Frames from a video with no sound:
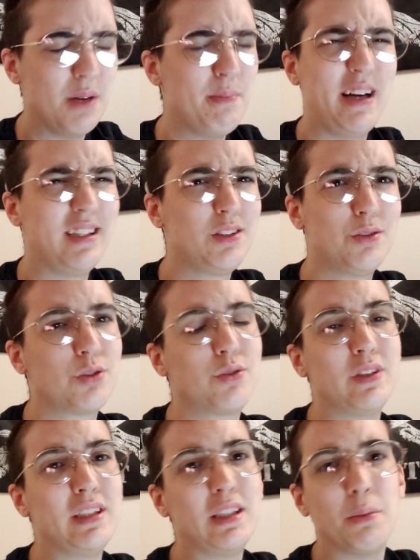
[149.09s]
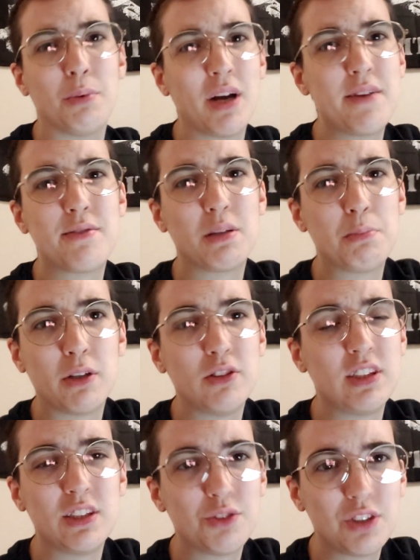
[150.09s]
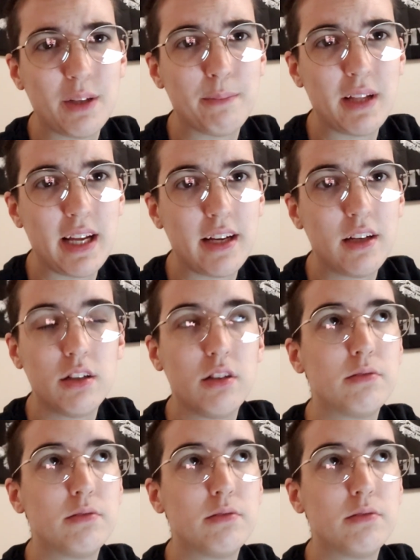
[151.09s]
pastor agreeing to pray for the person or something.